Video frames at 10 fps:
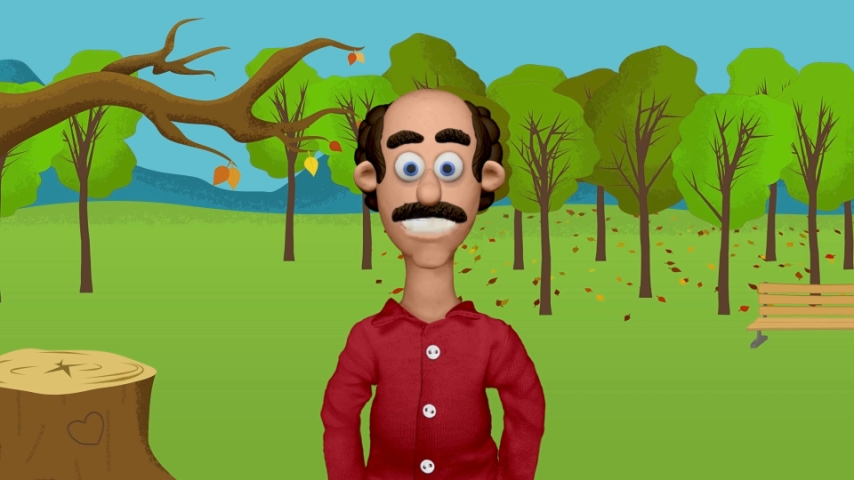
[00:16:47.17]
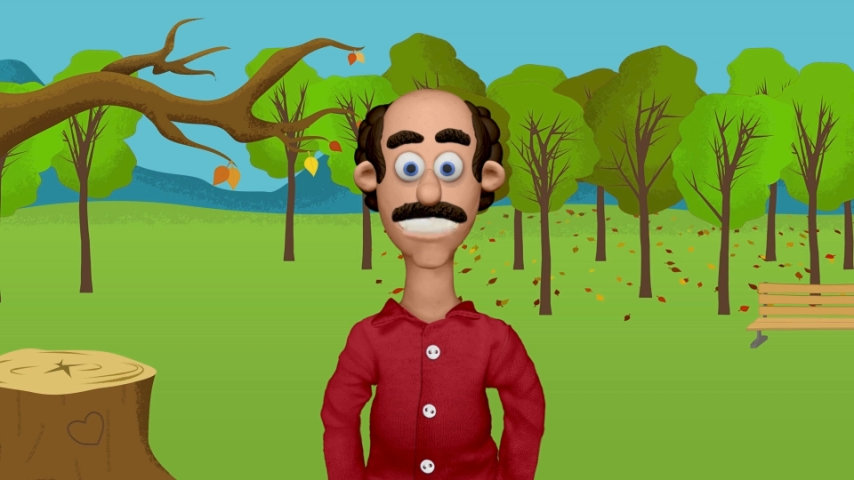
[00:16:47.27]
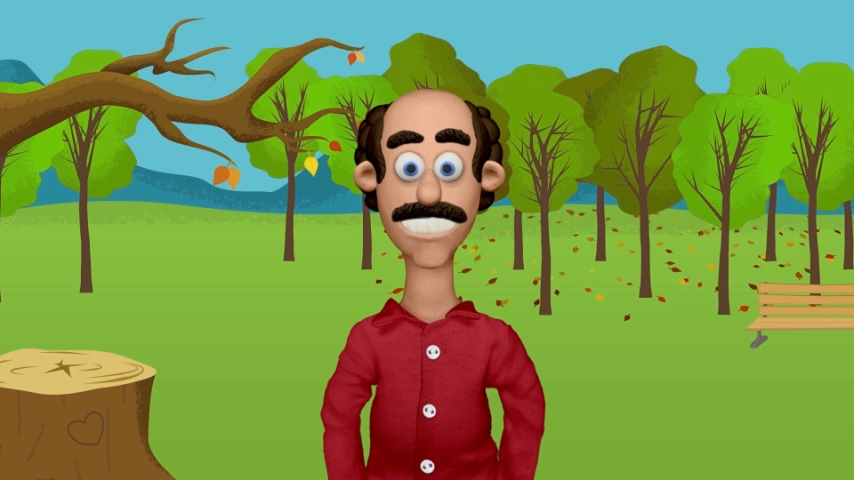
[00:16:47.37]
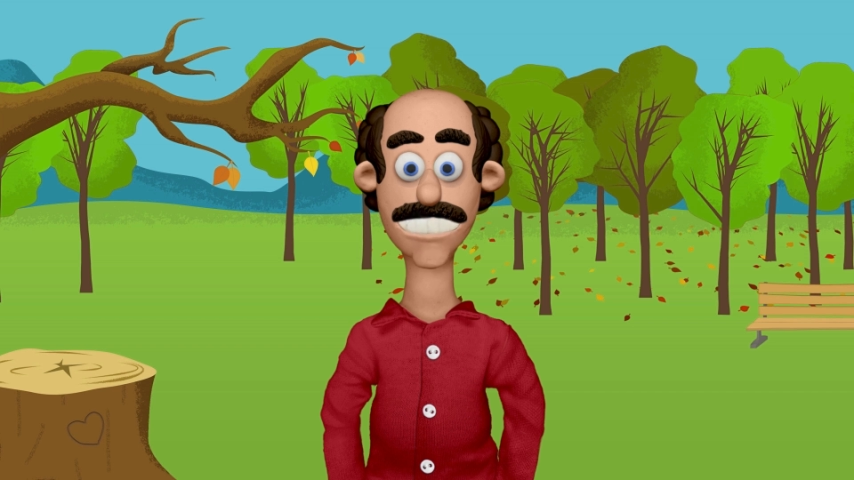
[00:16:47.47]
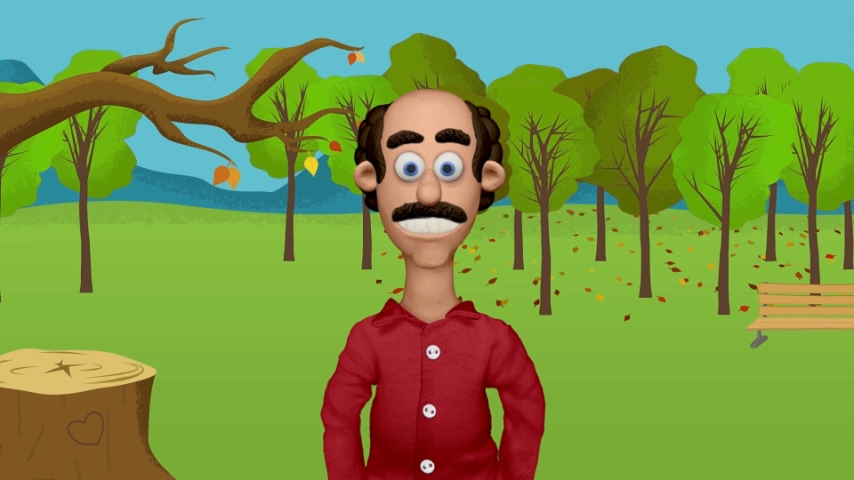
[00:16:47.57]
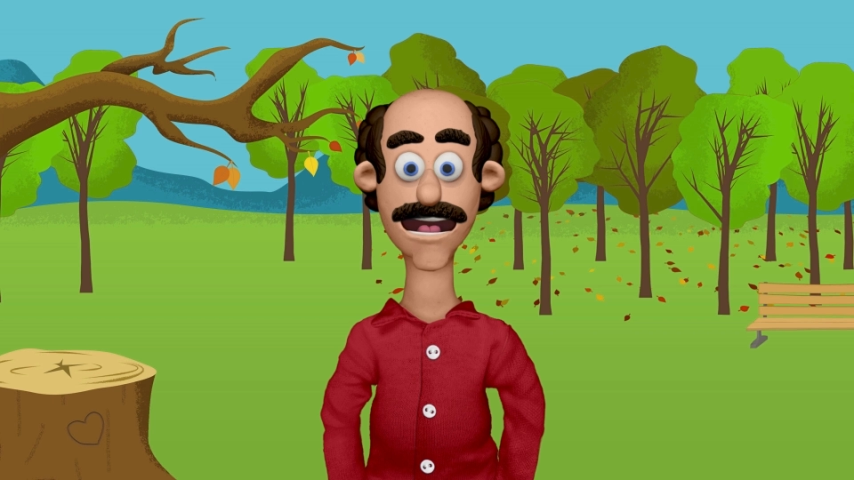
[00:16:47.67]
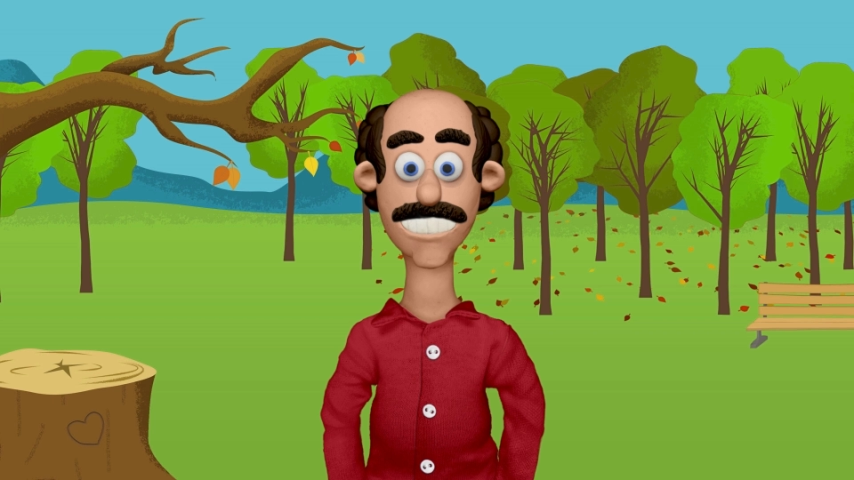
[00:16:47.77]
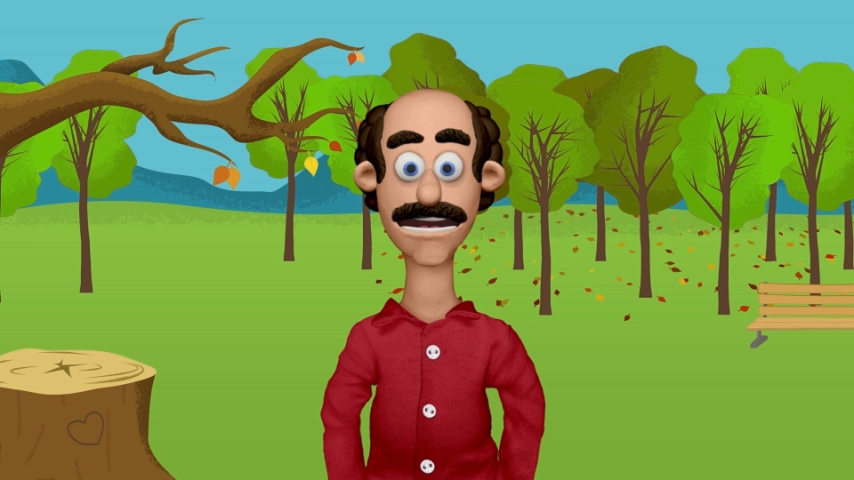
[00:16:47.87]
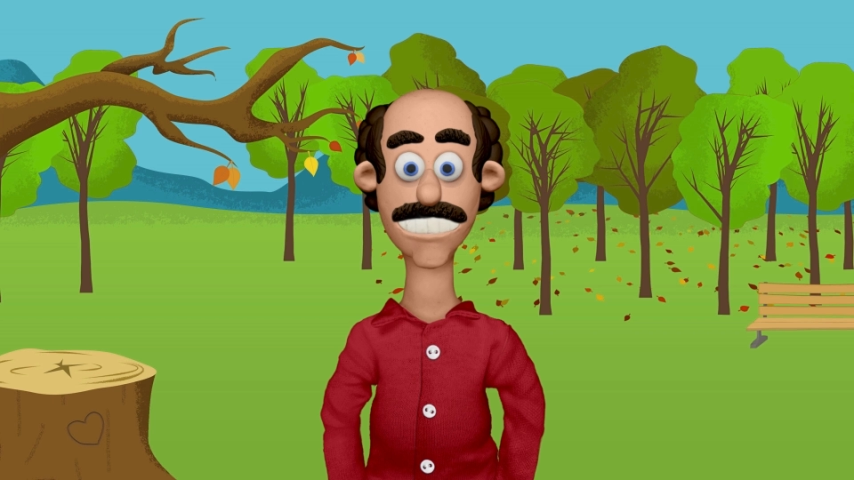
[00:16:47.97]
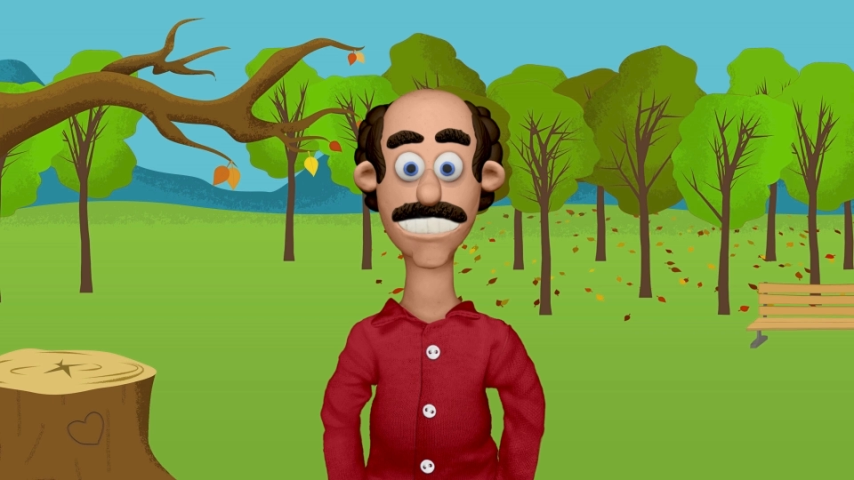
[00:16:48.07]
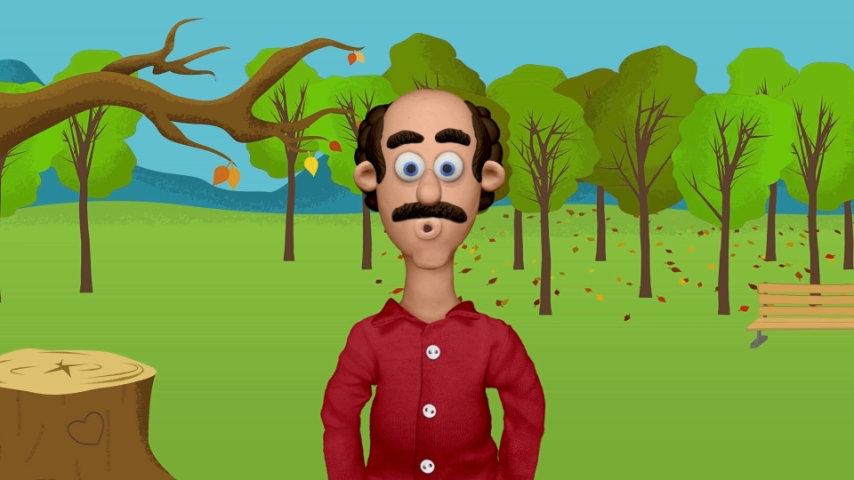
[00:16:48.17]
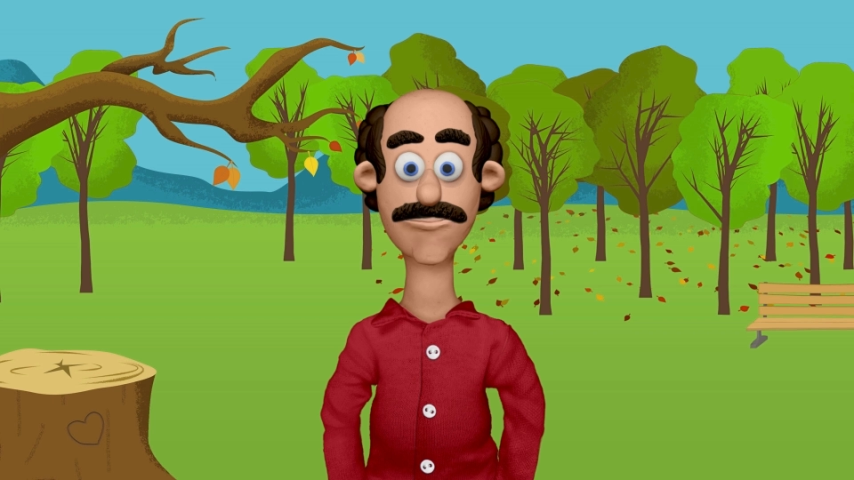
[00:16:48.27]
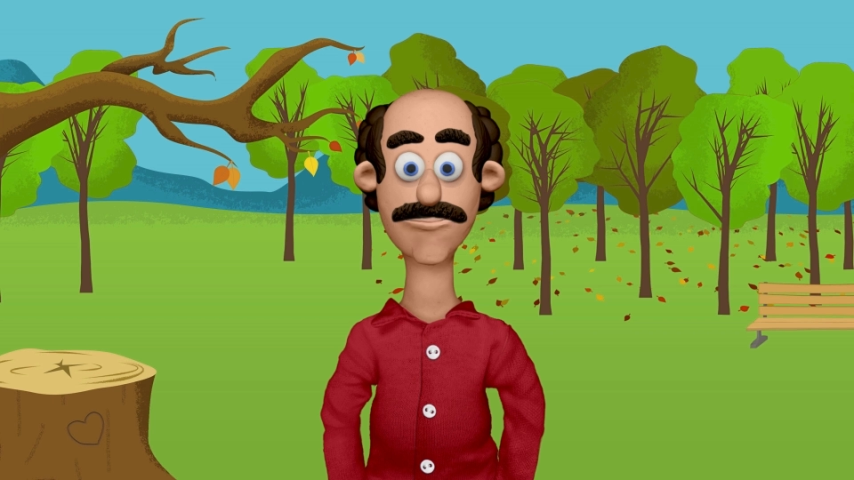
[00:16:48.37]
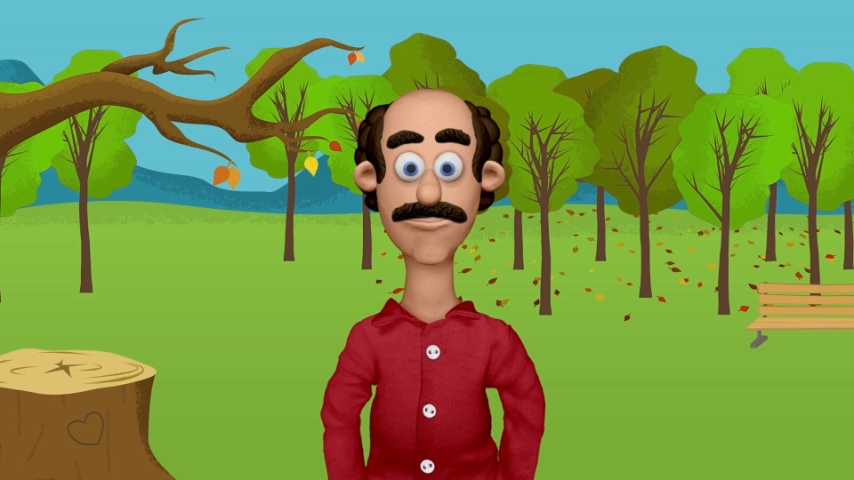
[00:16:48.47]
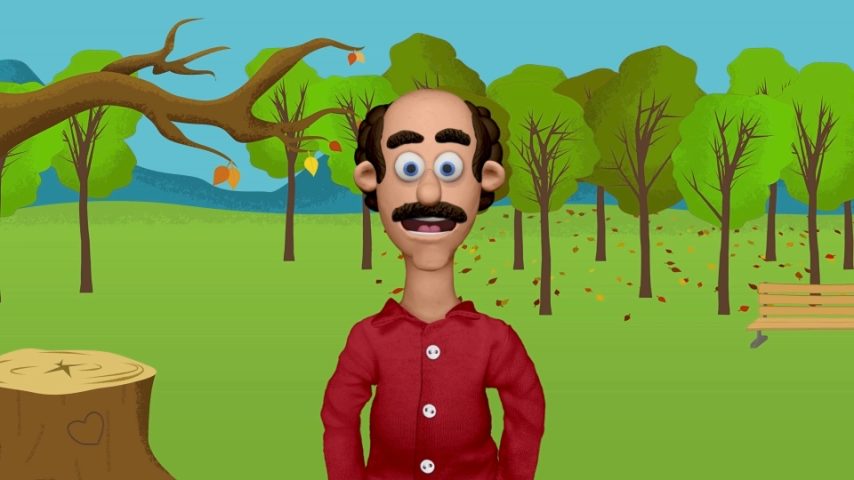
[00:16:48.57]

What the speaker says: was understood before